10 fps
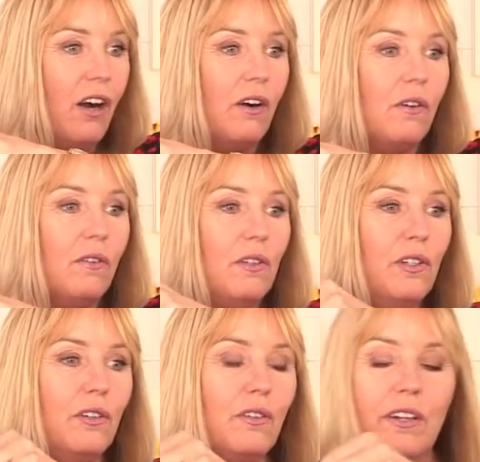Oh,
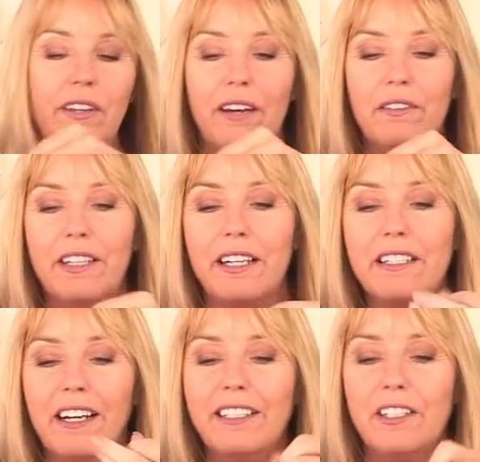Laura,
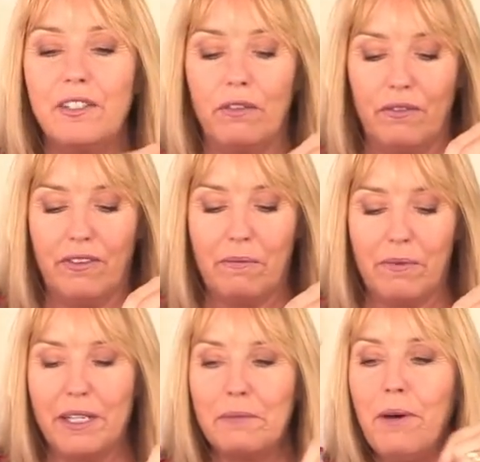that dinosaur
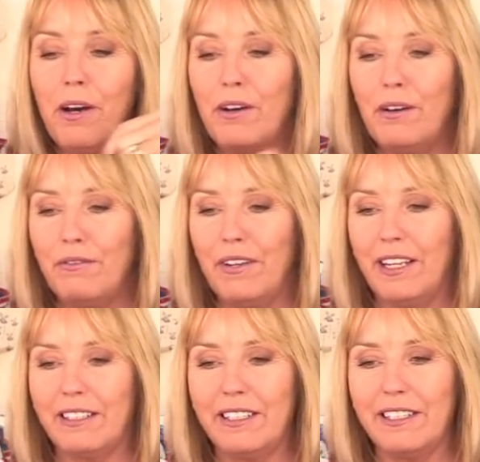fabric is
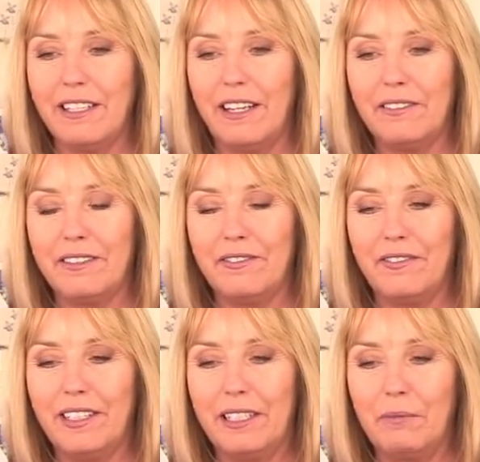perfect, isn't it?
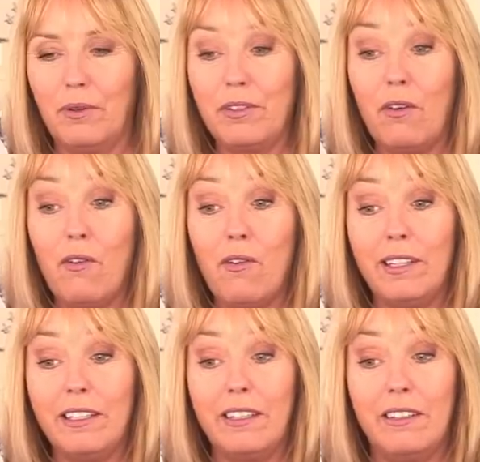For little boys or
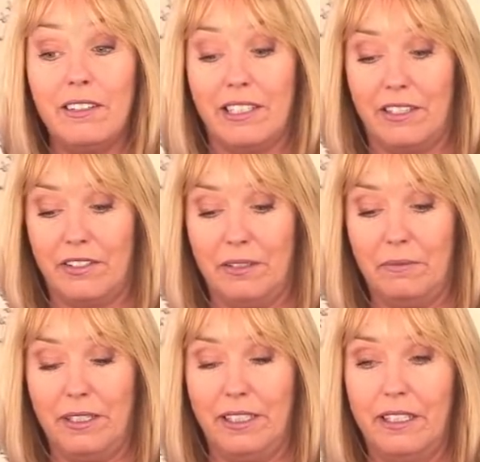little girls, actually.
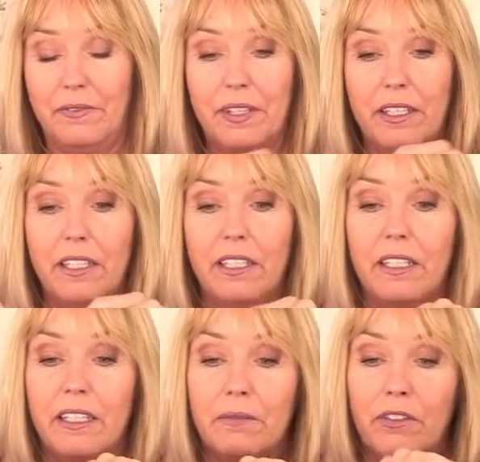My
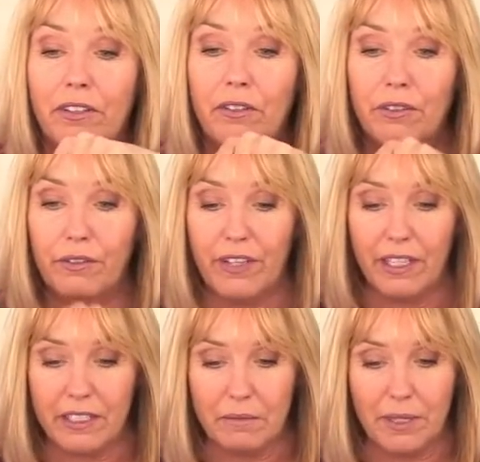granddaughter
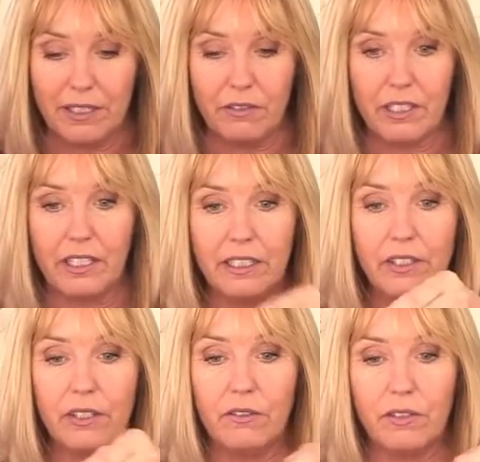Vienna's mad on
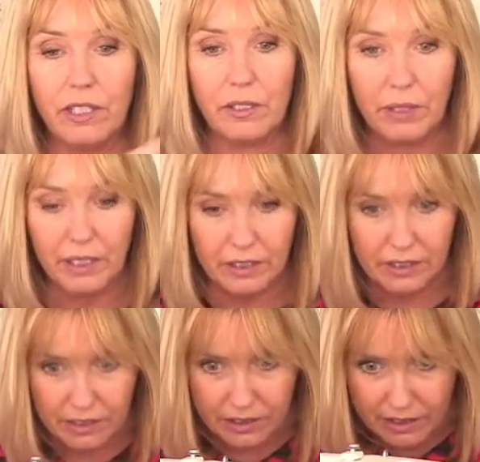dinosaurs as
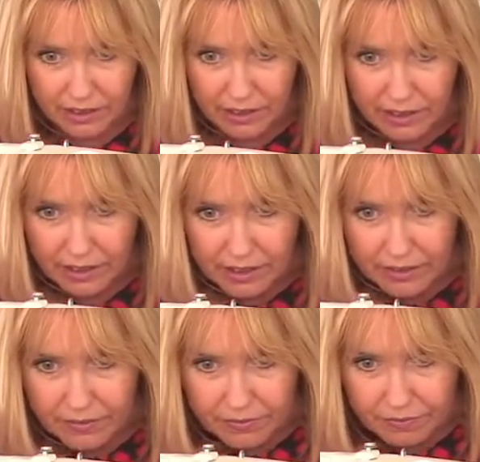well.
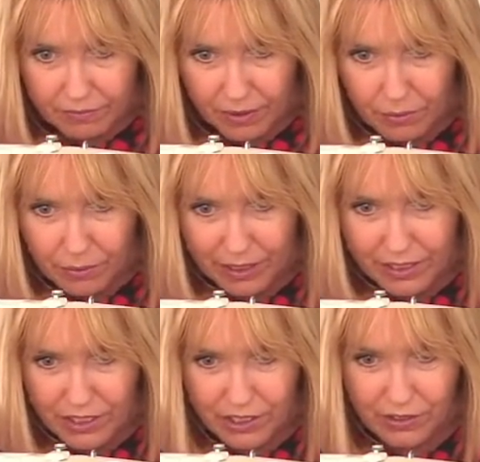We
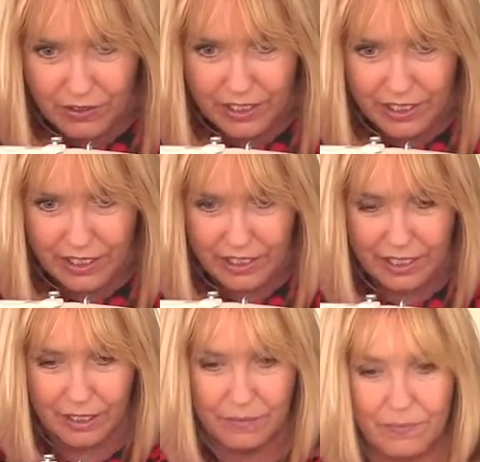went to the
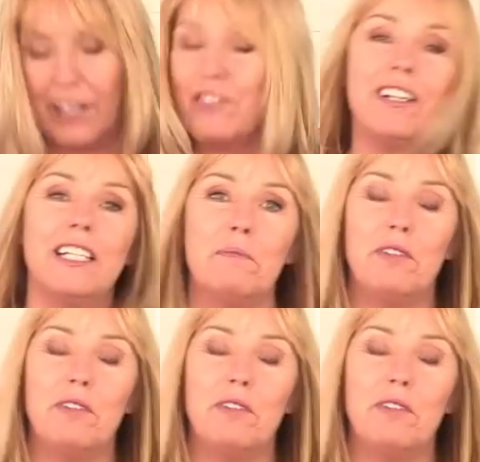Natural